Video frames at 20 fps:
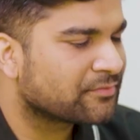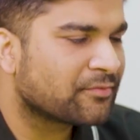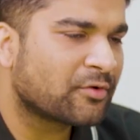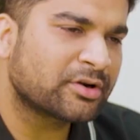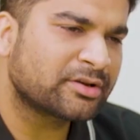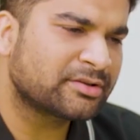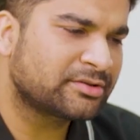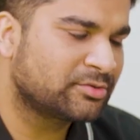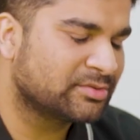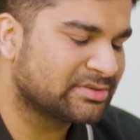
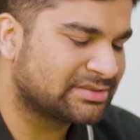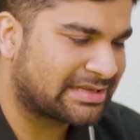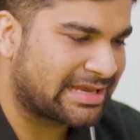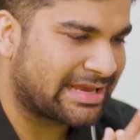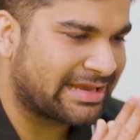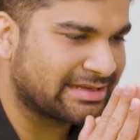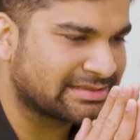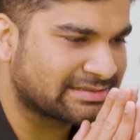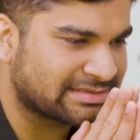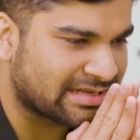what you're
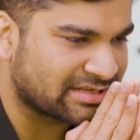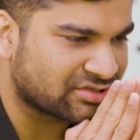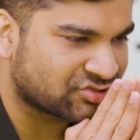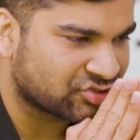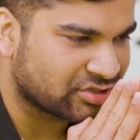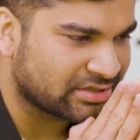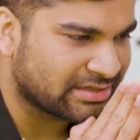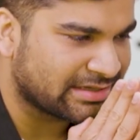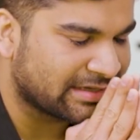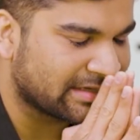saying
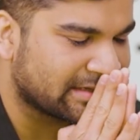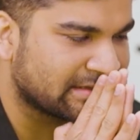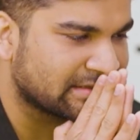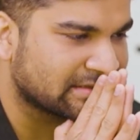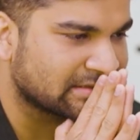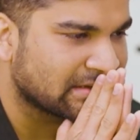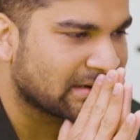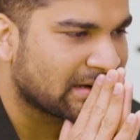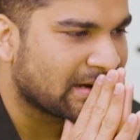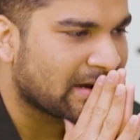essentially
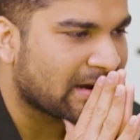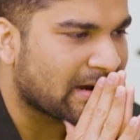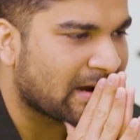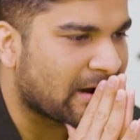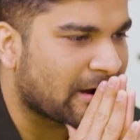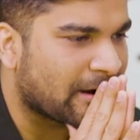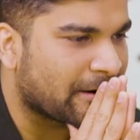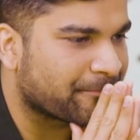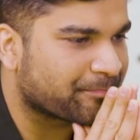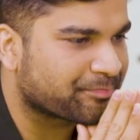is
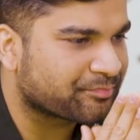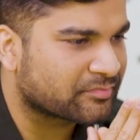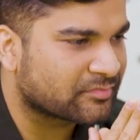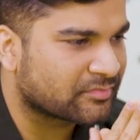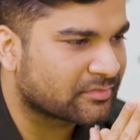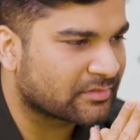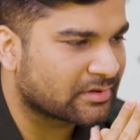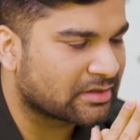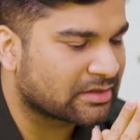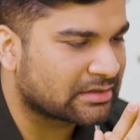
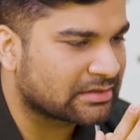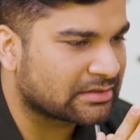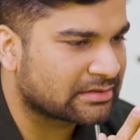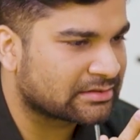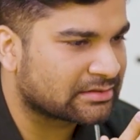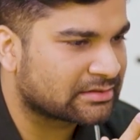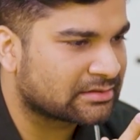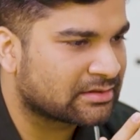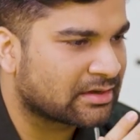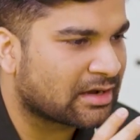
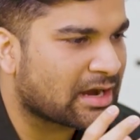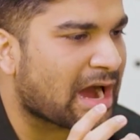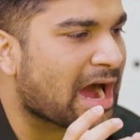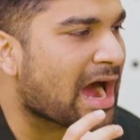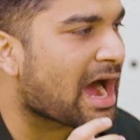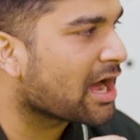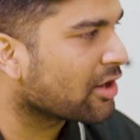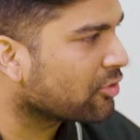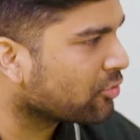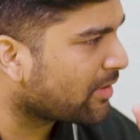the
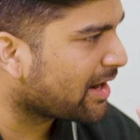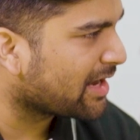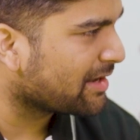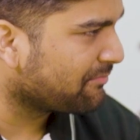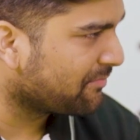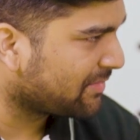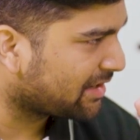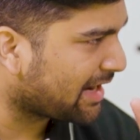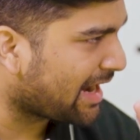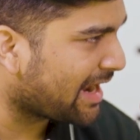ROI
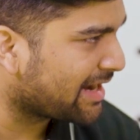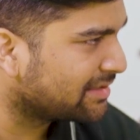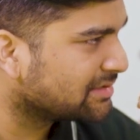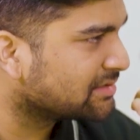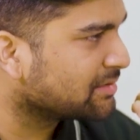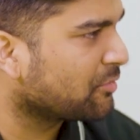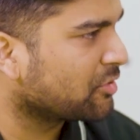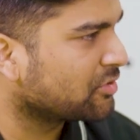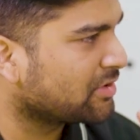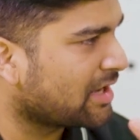mechanism or